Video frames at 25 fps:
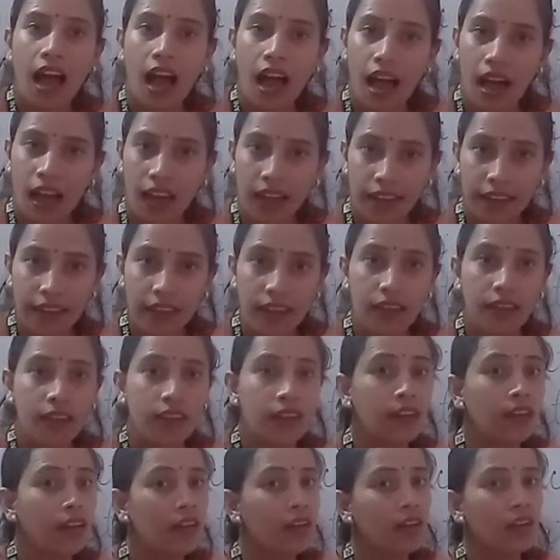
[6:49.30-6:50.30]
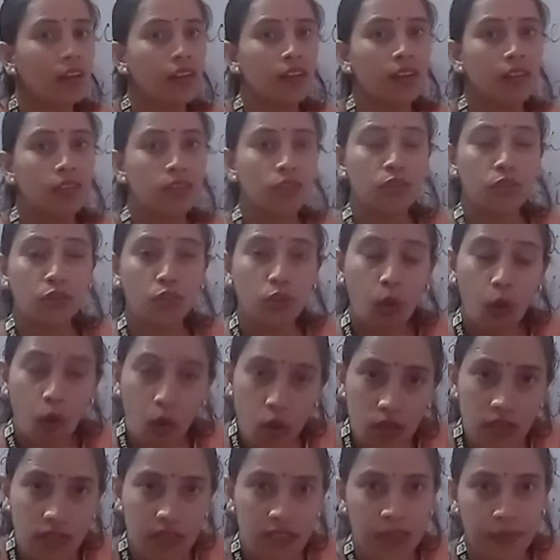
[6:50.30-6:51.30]
are
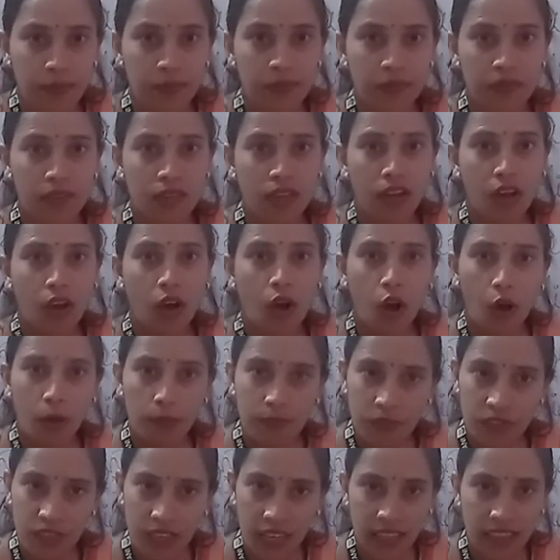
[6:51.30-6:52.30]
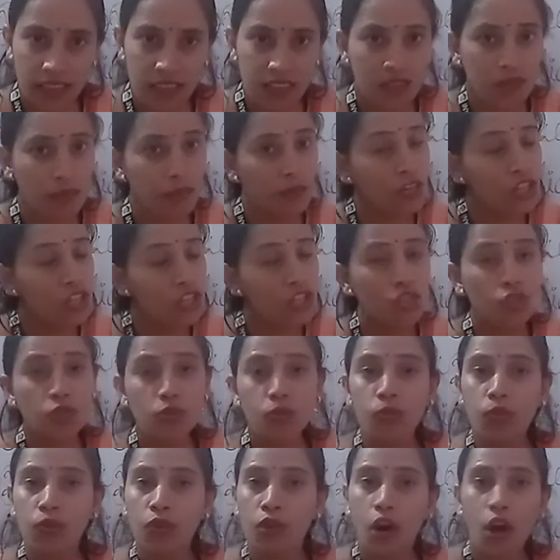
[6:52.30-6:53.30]
those objects which
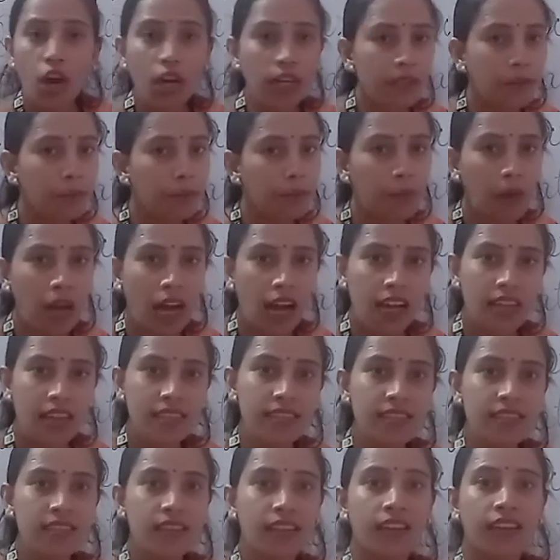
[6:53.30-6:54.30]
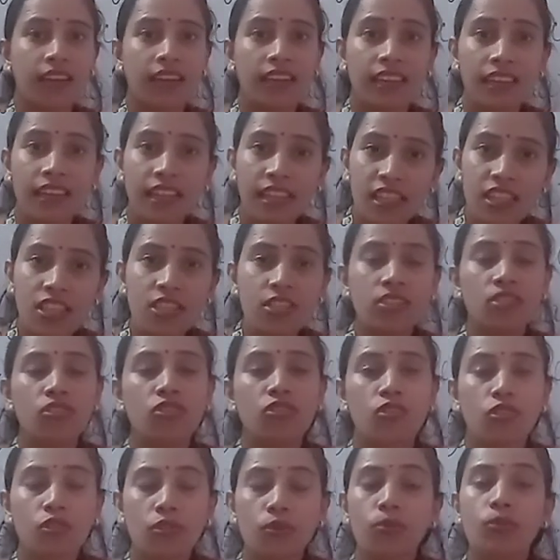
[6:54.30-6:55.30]
do not pass
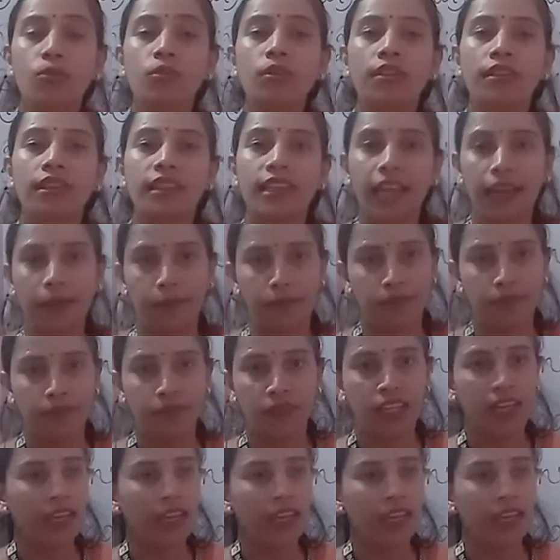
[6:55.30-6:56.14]
heat through them.